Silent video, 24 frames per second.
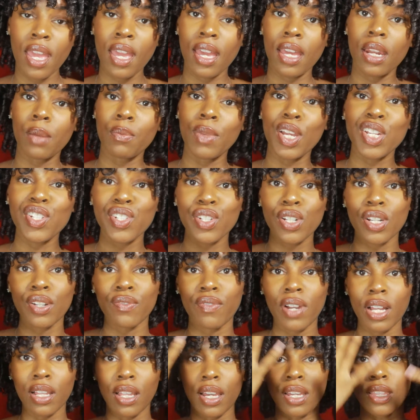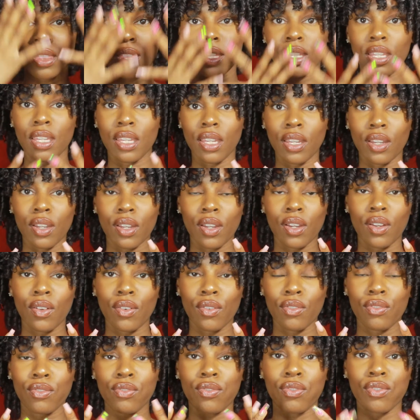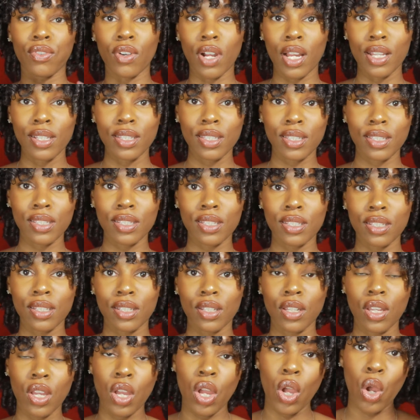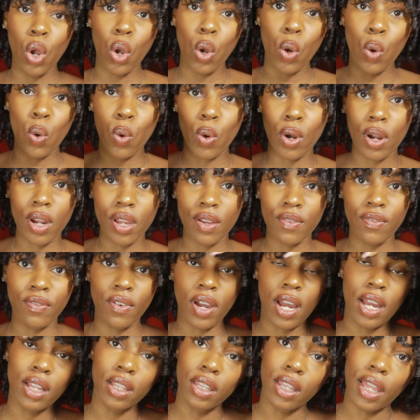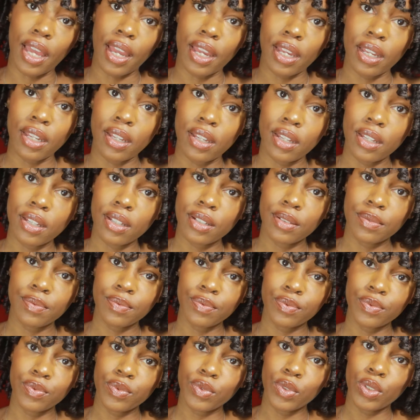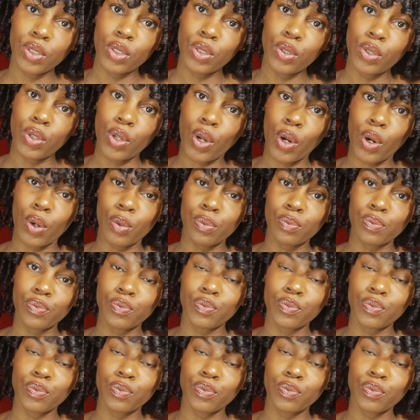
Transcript: And I'm not sure if I like the fronts or if I like, you know,